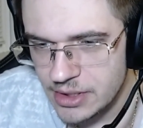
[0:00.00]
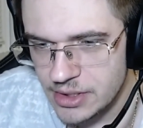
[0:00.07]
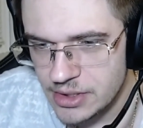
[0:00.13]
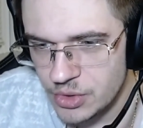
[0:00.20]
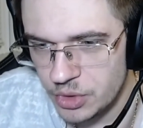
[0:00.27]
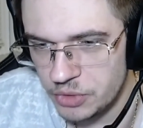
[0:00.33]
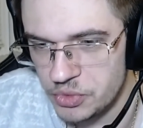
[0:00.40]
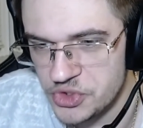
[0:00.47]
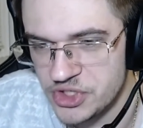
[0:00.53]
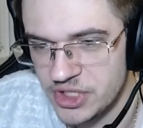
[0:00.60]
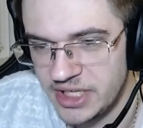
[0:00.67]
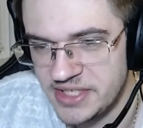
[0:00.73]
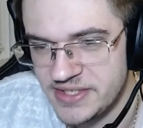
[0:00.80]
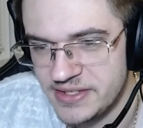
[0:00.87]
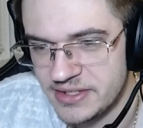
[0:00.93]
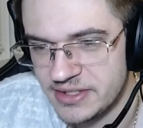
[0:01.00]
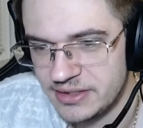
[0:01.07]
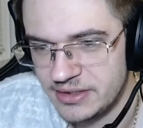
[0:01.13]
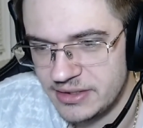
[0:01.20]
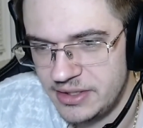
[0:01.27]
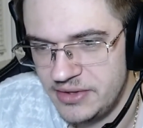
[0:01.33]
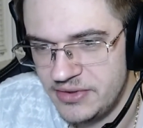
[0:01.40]
So it was nice that
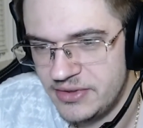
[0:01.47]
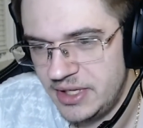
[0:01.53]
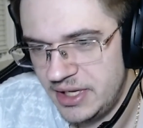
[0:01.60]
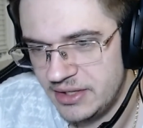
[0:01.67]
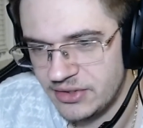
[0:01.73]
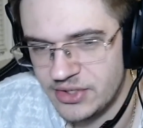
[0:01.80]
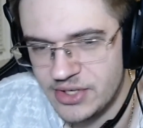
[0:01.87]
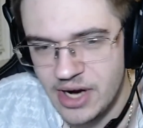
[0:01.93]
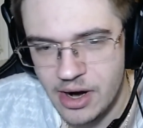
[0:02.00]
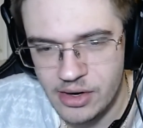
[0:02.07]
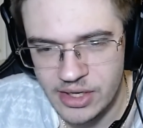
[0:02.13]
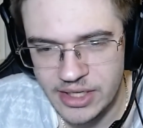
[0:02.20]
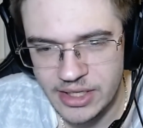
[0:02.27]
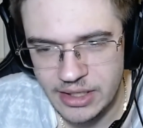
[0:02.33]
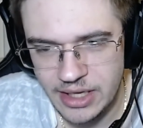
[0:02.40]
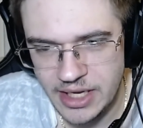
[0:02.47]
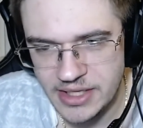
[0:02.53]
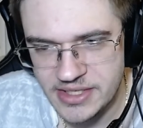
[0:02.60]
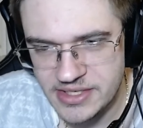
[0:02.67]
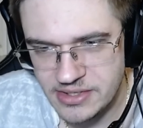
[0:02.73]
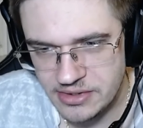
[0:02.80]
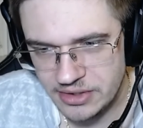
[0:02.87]
in the end Carla
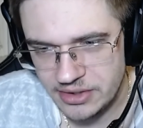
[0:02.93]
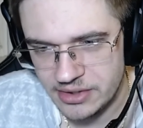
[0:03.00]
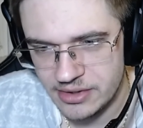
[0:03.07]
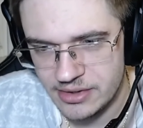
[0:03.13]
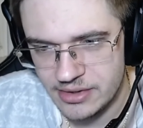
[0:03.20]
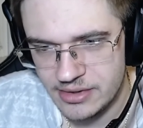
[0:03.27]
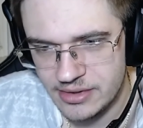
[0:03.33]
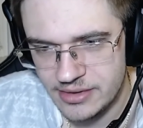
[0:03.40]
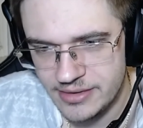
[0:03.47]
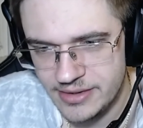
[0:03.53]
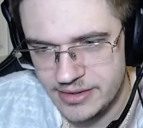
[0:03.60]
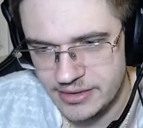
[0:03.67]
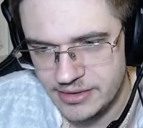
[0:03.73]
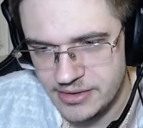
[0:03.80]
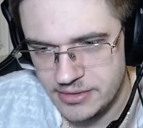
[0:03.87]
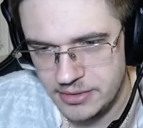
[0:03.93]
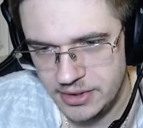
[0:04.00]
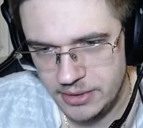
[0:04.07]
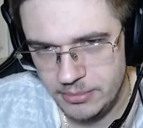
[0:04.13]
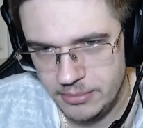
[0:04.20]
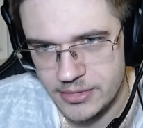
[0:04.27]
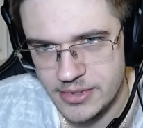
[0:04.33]
answered to
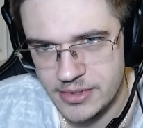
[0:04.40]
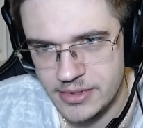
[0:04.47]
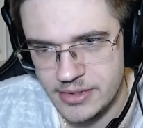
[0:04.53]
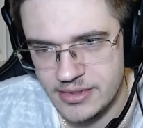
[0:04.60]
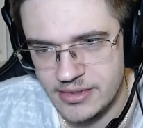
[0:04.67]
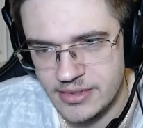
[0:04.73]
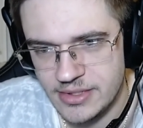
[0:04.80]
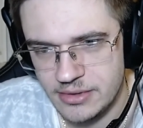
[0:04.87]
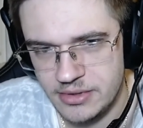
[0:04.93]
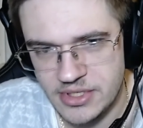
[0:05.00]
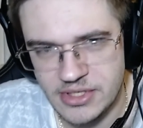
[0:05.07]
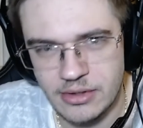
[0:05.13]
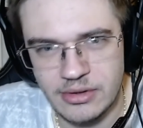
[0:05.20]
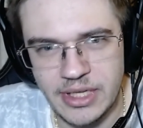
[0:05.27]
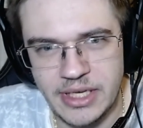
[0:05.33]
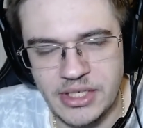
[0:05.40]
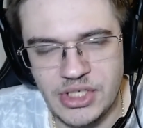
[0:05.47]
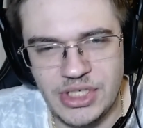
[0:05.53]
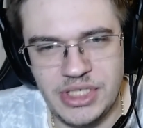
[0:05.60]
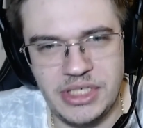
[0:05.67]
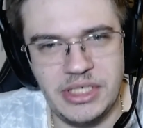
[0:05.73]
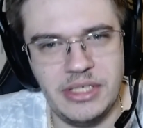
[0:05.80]
him. So it's not like
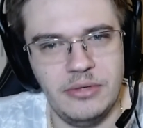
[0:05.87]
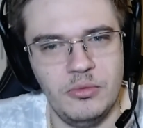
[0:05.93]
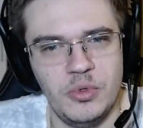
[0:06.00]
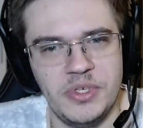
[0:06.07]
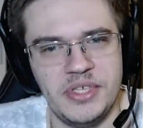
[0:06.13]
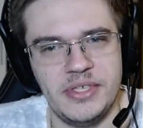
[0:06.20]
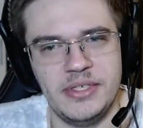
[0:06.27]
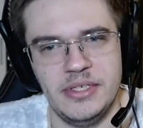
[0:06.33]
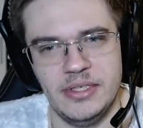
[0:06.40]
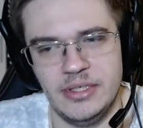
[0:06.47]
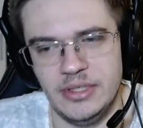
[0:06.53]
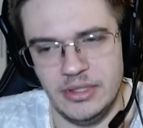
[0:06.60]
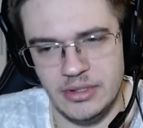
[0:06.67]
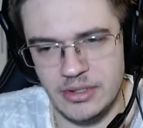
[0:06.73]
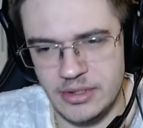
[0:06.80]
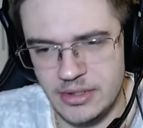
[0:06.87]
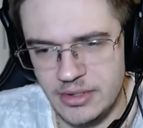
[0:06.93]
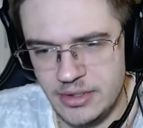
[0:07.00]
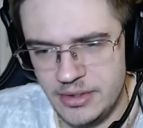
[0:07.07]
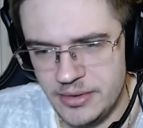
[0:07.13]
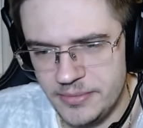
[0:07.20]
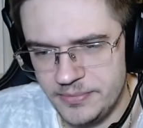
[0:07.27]
she was
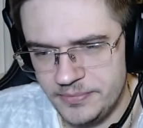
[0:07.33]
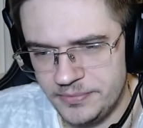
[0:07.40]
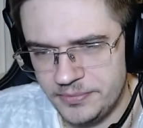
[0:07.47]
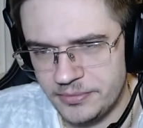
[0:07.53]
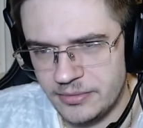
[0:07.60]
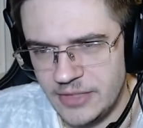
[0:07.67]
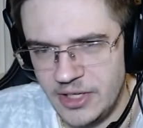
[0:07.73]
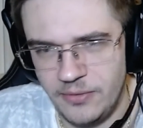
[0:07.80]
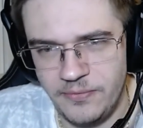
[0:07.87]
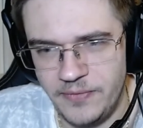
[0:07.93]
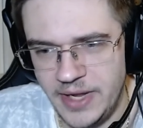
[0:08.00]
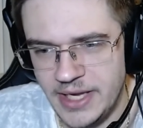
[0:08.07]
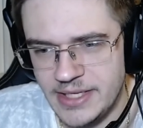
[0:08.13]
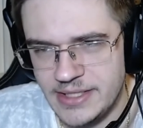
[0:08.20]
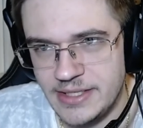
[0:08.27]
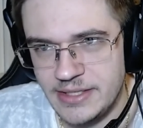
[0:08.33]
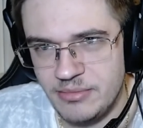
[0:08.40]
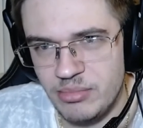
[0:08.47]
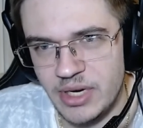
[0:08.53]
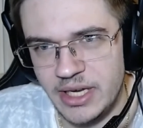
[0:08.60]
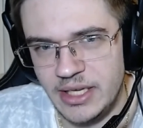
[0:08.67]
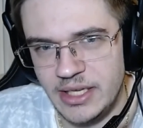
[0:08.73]

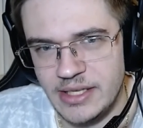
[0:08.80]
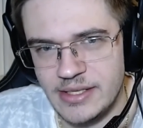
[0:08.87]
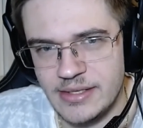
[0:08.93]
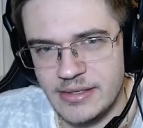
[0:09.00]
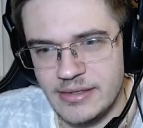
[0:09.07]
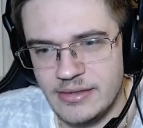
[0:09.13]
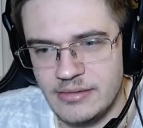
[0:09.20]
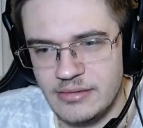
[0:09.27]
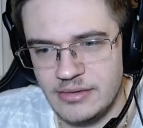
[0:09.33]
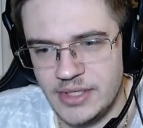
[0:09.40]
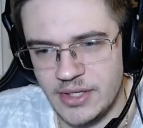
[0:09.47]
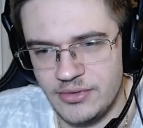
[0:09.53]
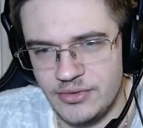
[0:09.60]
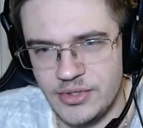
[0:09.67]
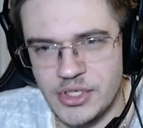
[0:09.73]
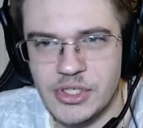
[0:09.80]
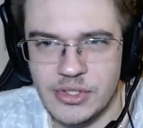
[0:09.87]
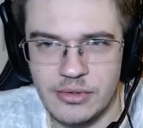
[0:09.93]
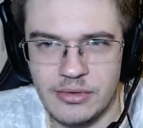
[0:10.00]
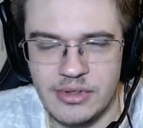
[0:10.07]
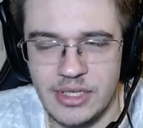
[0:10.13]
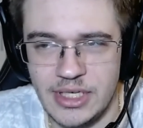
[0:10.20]
offended by it. He
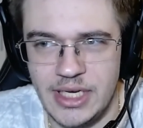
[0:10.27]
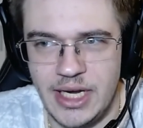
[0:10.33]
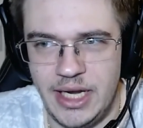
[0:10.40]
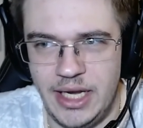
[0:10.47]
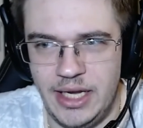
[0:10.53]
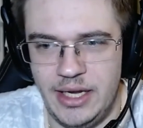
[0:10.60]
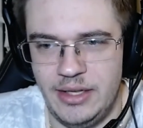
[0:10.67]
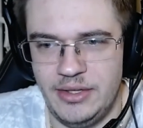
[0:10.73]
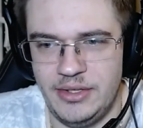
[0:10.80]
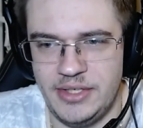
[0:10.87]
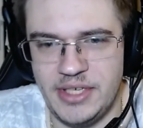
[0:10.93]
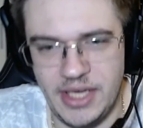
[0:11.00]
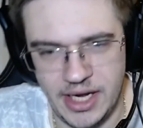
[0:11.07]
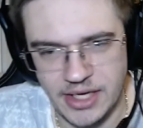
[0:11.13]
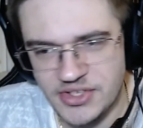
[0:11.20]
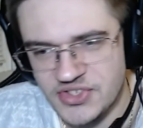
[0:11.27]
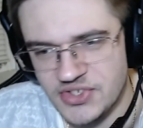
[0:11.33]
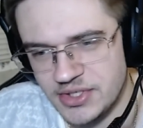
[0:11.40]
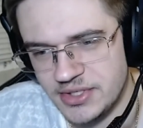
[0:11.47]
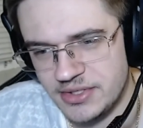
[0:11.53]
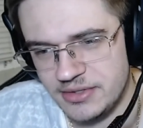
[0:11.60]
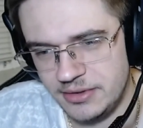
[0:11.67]
understood the guy and he
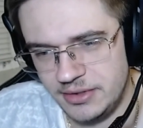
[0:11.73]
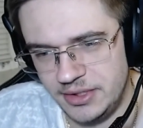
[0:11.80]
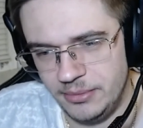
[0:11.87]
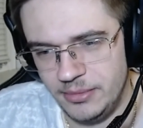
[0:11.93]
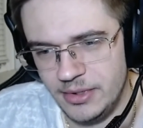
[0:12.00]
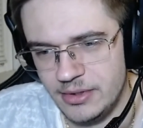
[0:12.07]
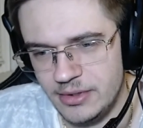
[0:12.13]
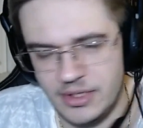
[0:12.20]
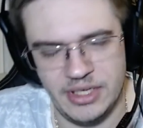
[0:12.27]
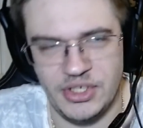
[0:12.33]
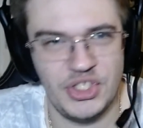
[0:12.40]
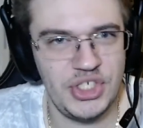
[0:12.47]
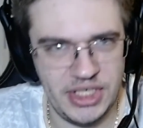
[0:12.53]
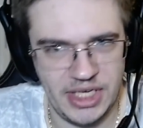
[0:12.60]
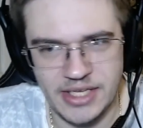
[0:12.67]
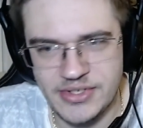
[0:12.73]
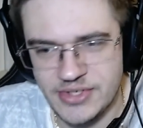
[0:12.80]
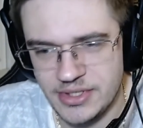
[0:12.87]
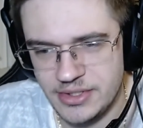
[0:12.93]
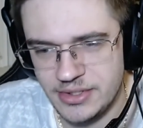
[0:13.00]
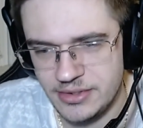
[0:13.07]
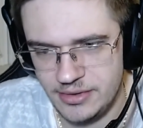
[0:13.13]
answered to him. And she
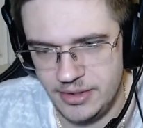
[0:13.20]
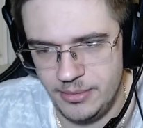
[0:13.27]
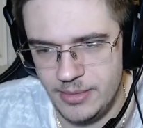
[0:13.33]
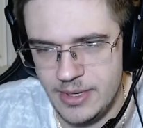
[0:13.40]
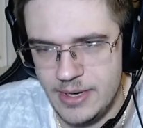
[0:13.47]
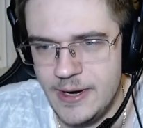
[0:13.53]
answered to him.